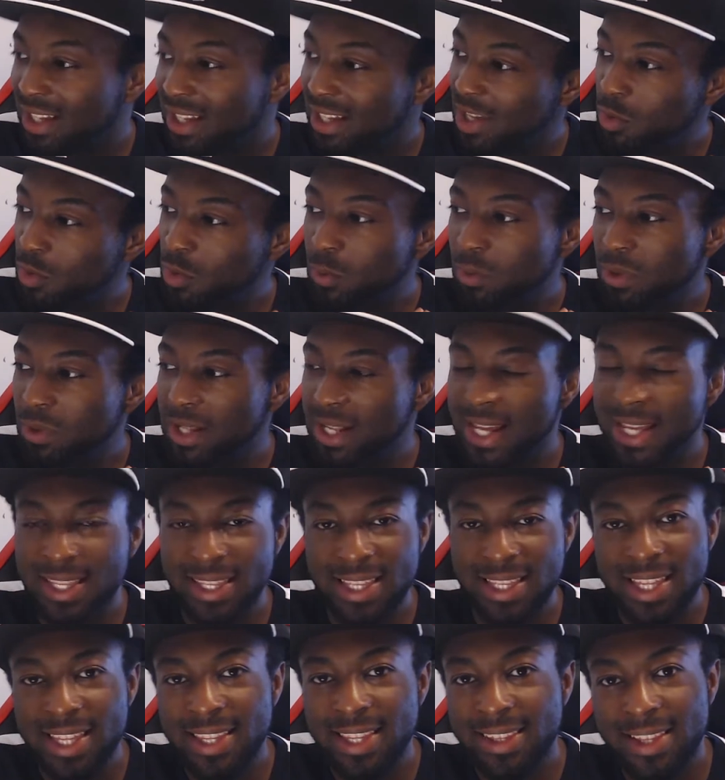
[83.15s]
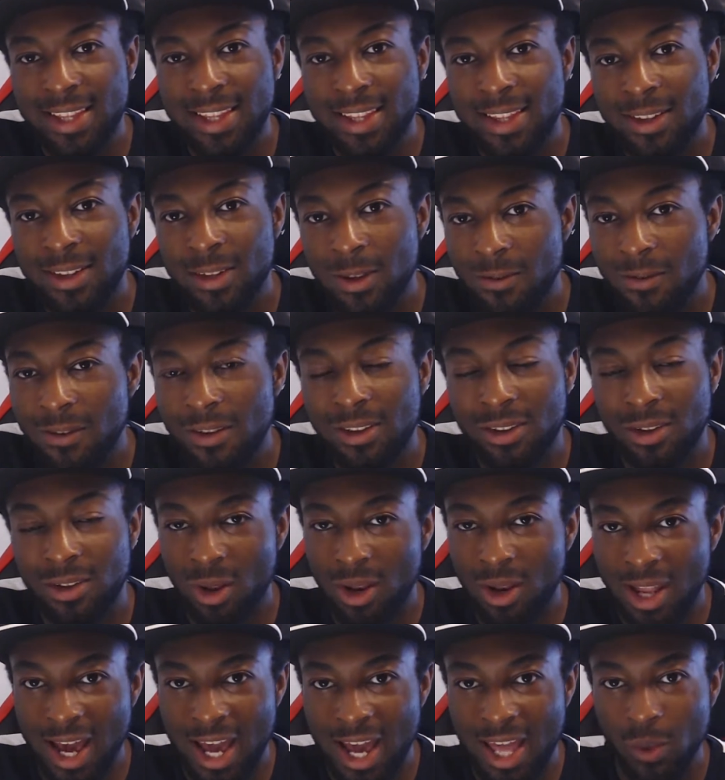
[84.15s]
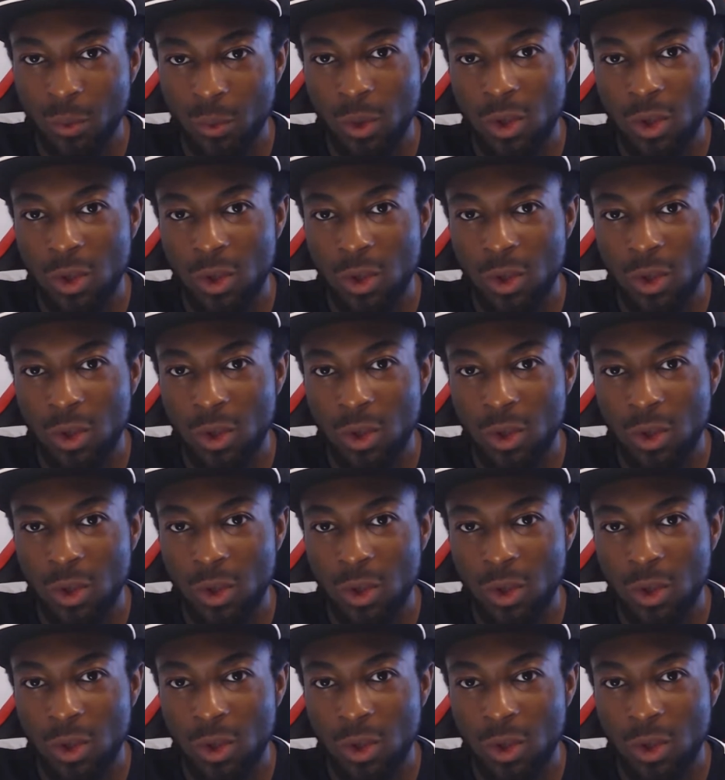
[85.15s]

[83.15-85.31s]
It would be like DC Universe Online,